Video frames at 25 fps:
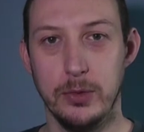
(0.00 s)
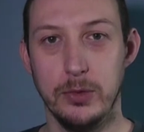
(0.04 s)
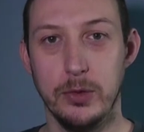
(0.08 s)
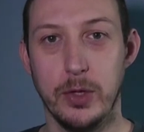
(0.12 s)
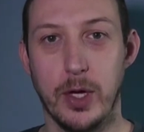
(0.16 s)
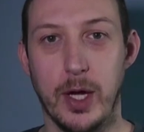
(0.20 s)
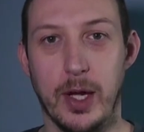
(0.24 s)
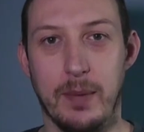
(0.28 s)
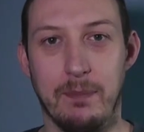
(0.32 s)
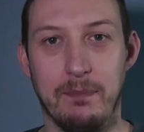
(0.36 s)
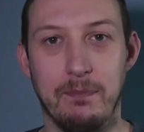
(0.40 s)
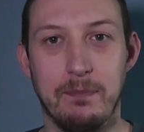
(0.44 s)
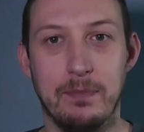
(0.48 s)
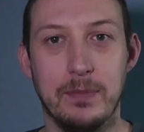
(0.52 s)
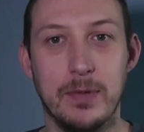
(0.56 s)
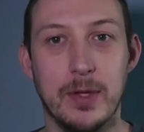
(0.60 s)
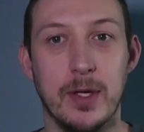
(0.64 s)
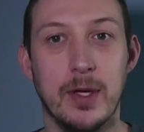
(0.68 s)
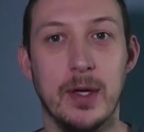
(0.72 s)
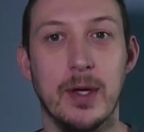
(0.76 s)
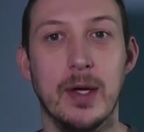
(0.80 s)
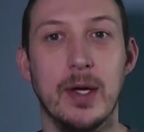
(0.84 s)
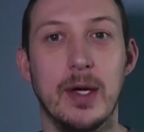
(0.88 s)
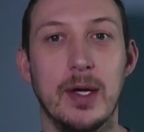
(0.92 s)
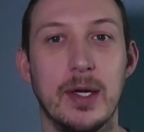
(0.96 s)
Right,
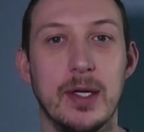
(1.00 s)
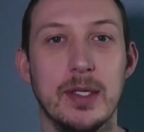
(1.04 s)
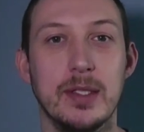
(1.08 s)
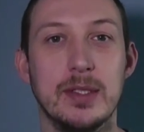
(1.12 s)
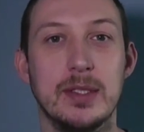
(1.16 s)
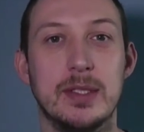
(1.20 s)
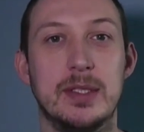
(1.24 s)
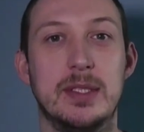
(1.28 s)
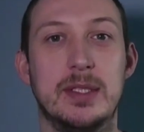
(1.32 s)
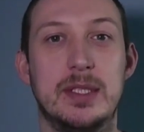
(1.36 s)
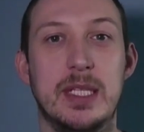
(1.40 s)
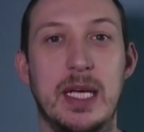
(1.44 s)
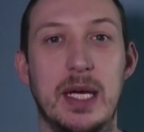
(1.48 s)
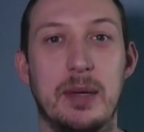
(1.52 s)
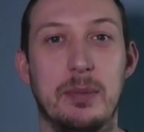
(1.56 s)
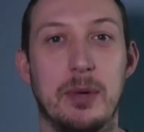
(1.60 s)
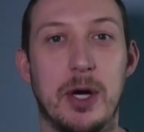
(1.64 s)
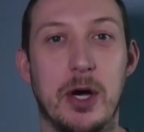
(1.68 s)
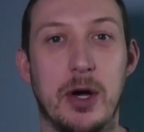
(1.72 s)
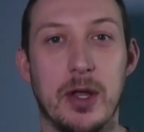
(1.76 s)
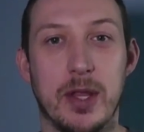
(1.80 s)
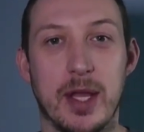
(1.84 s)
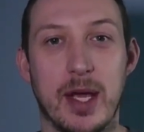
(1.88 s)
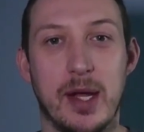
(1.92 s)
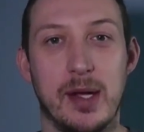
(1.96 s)

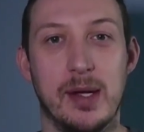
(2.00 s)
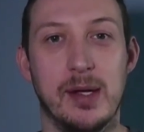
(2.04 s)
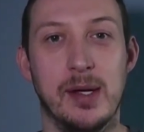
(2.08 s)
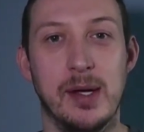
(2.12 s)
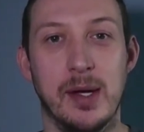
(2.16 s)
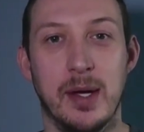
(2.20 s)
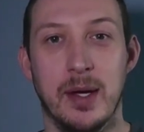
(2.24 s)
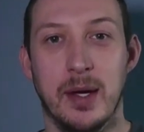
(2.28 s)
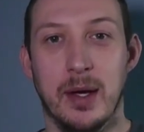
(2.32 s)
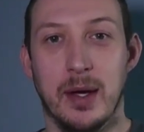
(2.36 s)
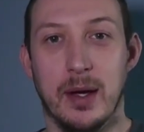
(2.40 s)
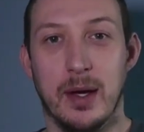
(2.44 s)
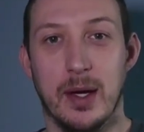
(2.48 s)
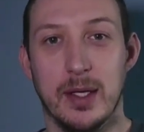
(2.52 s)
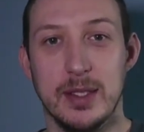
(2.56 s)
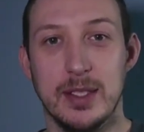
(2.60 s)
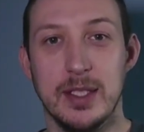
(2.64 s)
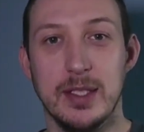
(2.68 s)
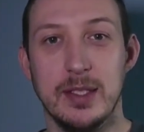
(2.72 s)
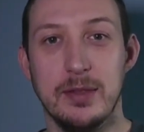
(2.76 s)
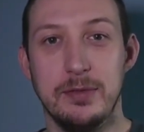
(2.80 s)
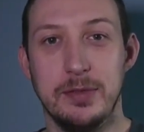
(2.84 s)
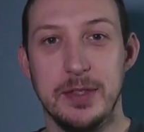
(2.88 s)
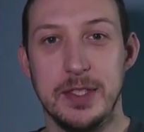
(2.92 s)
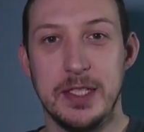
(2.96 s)
DMR then. I
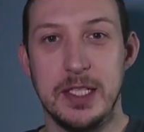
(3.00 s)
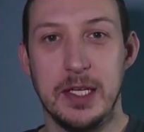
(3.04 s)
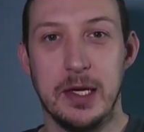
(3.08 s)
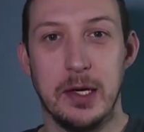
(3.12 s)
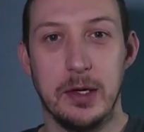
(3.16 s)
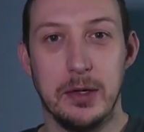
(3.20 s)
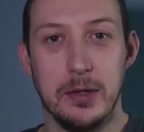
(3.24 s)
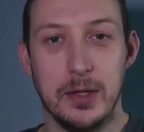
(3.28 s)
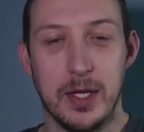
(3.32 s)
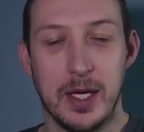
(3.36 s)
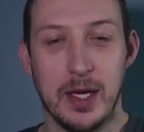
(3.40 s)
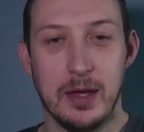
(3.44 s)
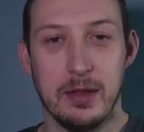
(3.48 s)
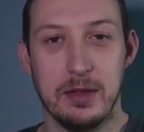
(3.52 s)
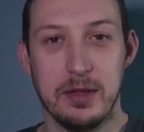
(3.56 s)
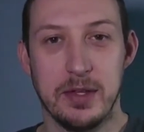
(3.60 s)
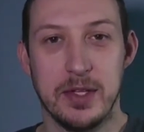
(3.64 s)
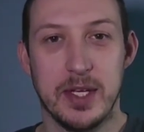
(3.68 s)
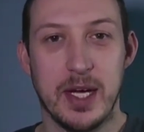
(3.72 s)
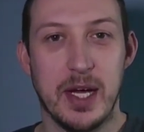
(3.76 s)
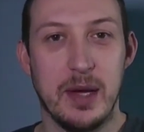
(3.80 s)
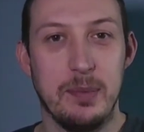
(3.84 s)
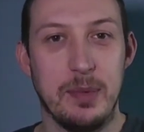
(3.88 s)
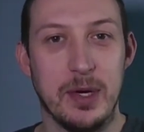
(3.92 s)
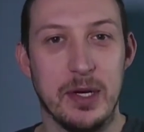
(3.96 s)
did a video the other
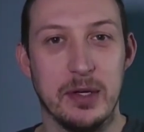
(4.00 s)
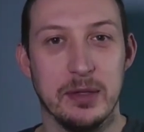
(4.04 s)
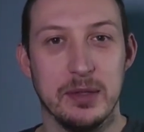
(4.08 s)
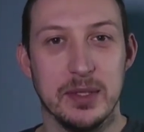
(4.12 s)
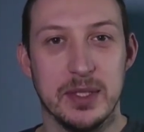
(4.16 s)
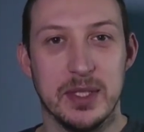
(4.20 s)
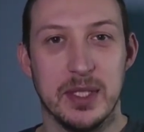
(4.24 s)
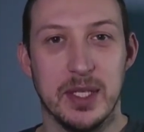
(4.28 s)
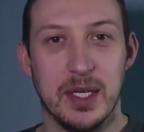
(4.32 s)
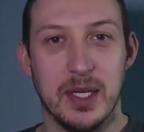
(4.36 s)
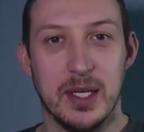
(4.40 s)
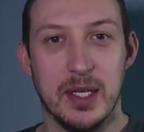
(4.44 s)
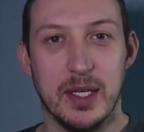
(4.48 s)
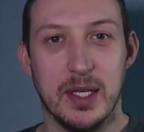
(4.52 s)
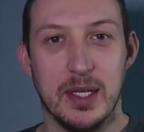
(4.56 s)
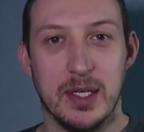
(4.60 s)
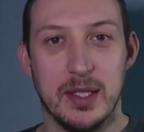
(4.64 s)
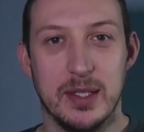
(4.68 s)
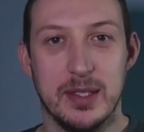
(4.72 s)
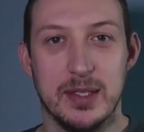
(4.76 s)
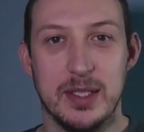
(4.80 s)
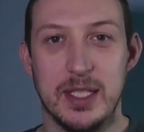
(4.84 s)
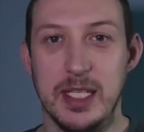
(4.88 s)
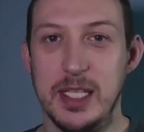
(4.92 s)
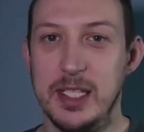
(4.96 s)
day about
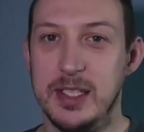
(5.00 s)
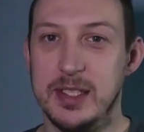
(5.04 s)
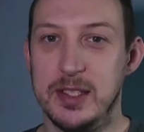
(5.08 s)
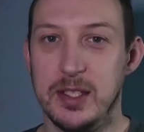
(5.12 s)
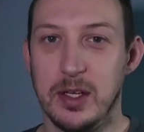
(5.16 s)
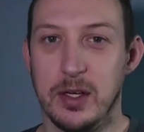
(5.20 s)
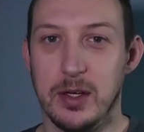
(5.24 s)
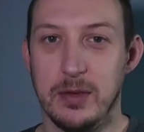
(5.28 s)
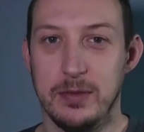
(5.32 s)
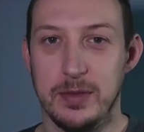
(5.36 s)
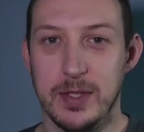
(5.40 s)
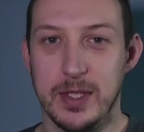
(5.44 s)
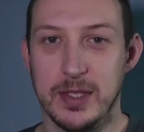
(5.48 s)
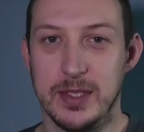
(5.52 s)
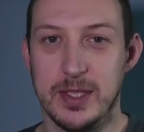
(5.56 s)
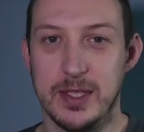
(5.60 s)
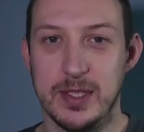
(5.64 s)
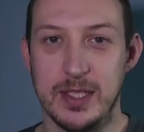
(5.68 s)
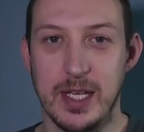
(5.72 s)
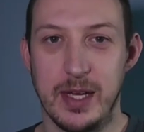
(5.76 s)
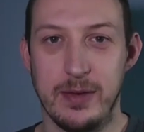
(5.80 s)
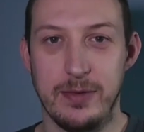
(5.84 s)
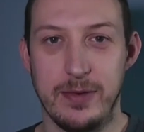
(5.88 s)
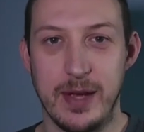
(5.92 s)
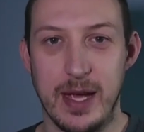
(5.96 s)
D-Star
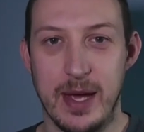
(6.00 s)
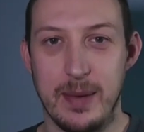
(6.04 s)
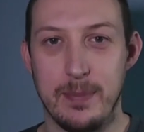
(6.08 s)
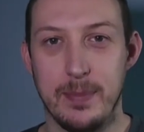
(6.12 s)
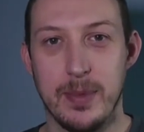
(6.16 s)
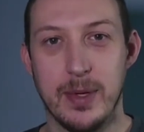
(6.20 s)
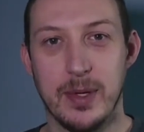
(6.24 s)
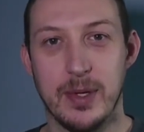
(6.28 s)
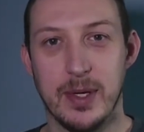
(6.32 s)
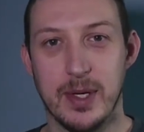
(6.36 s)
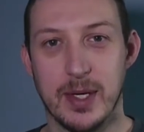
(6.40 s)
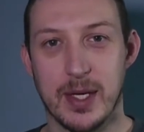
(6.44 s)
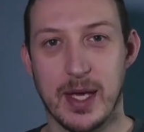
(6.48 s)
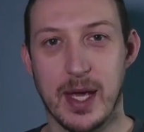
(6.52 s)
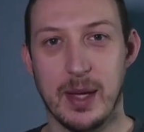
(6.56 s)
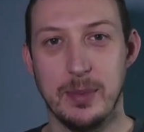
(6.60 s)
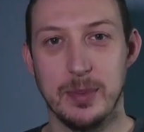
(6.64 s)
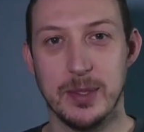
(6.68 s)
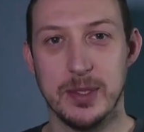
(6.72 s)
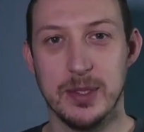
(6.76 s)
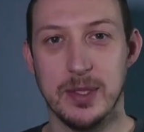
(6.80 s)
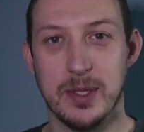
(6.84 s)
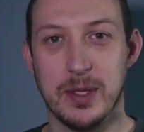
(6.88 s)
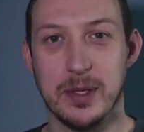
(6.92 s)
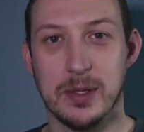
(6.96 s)
versus FM. I came
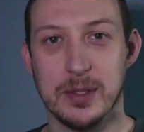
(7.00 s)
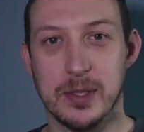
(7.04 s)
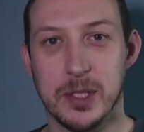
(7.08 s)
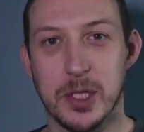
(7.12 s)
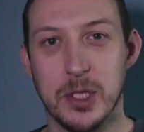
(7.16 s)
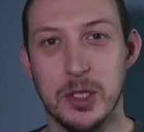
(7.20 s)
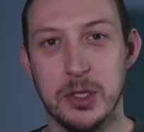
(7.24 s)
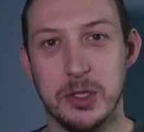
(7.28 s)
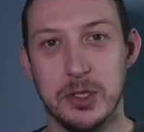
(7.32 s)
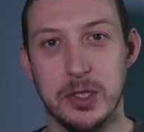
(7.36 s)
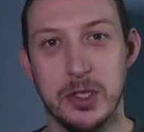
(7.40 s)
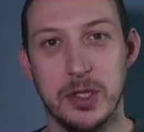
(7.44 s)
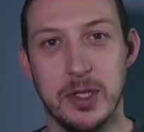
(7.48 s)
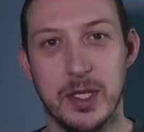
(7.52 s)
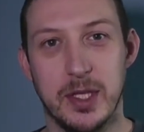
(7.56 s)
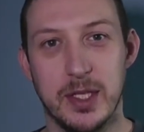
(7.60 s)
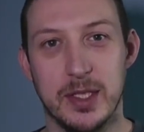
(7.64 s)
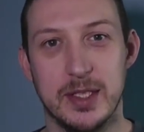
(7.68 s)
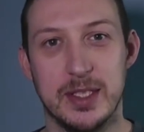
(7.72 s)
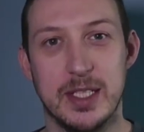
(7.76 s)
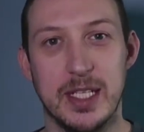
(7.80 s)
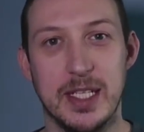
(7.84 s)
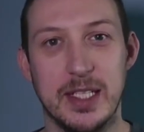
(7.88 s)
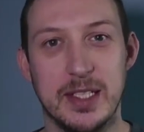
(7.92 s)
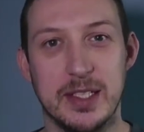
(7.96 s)
to the conclusion
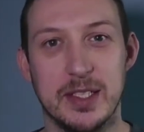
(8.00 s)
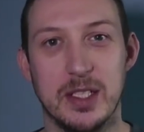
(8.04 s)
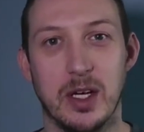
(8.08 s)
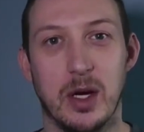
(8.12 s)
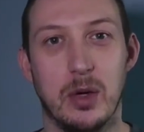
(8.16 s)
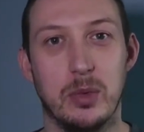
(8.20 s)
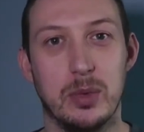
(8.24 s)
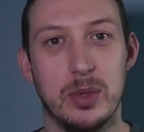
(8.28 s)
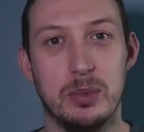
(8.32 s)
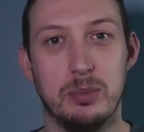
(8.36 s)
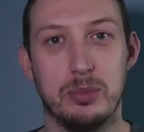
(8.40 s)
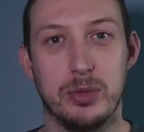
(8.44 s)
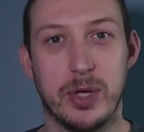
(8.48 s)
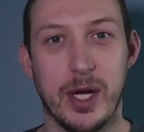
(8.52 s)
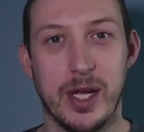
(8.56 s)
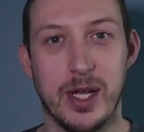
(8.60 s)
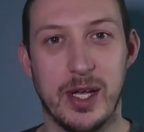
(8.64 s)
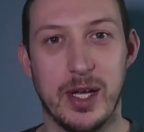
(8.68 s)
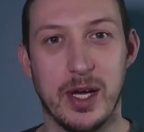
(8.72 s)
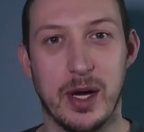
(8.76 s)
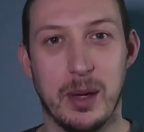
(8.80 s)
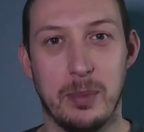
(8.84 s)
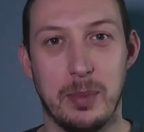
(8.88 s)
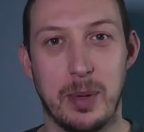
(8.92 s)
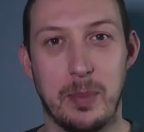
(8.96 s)
that D-Star would
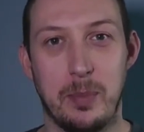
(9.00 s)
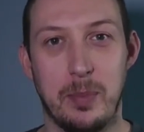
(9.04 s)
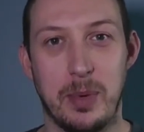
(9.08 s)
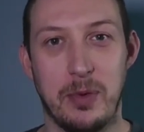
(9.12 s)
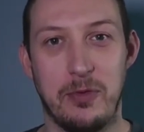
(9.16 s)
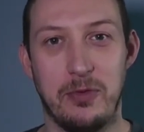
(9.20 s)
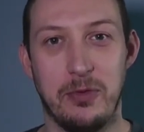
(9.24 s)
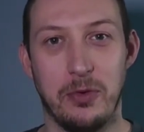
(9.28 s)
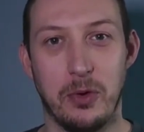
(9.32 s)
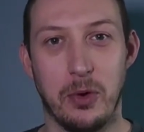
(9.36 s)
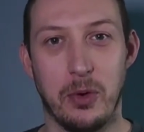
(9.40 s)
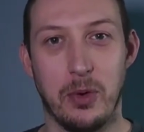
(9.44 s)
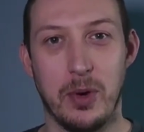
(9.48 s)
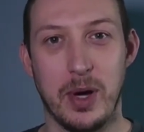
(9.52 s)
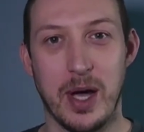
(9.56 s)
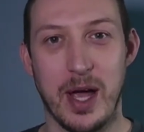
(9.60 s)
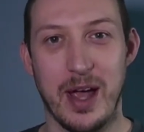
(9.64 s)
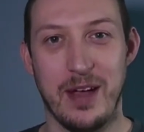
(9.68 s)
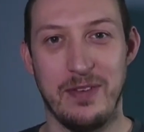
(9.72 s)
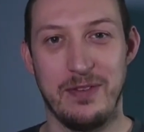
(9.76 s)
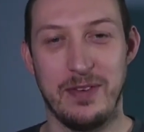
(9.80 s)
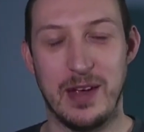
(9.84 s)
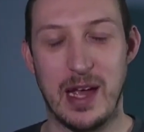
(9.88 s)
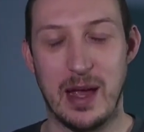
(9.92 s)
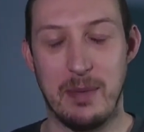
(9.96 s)
break up before
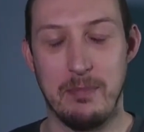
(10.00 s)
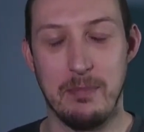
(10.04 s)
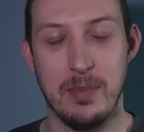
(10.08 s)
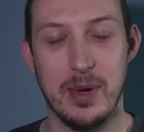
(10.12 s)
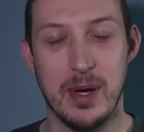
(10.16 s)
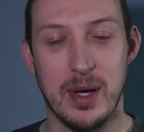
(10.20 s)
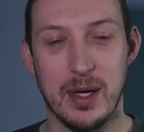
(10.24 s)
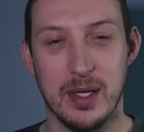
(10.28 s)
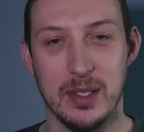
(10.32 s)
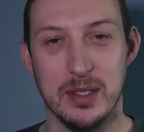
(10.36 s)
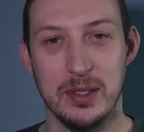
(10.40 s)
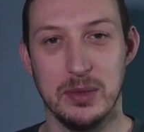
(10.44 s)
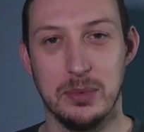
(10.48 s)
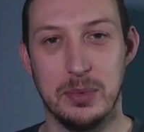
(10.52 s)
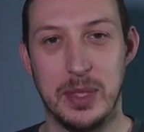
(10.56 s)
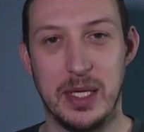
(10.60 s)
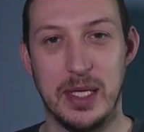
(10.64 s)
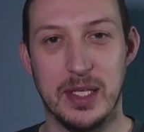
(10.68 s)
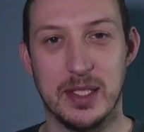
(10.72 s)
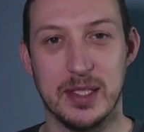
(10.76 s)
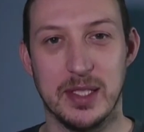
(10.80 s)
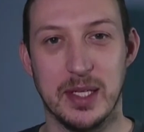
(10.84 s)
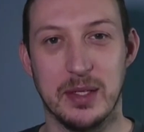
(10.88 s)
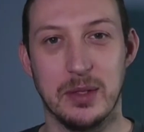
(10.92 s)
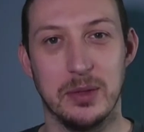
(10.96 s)
FM under
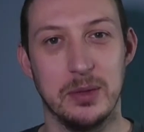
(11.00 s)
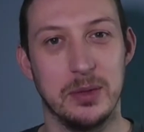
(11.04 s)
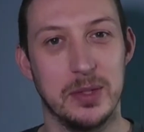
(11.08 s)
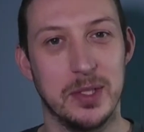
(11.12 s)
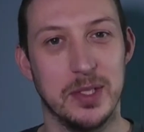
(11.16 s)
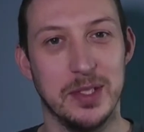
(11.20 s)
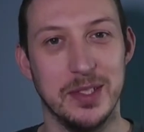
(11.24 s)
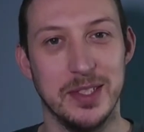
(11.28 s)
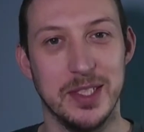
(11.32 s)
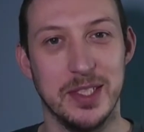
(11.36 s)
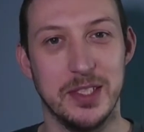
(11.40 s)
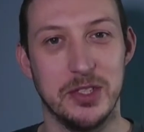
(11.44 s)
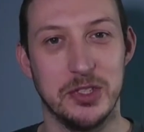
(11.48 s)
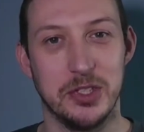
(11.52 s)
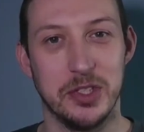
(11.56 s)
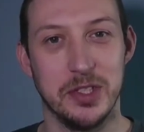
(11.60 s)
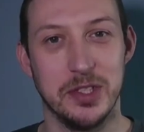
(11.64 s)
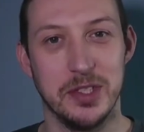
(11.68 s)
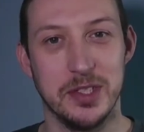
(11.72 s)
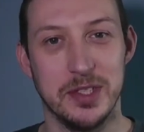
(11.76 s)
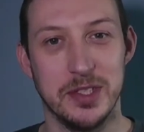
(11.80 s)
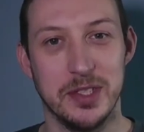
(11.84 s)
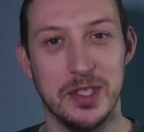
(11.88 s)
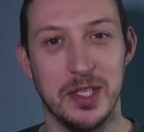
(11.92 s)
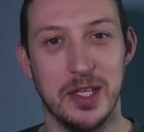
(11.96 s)
weak signal
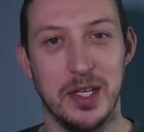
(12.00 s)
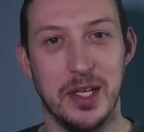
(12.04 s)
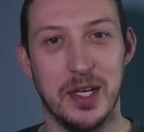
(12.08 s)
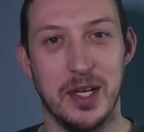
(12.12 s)
conditions,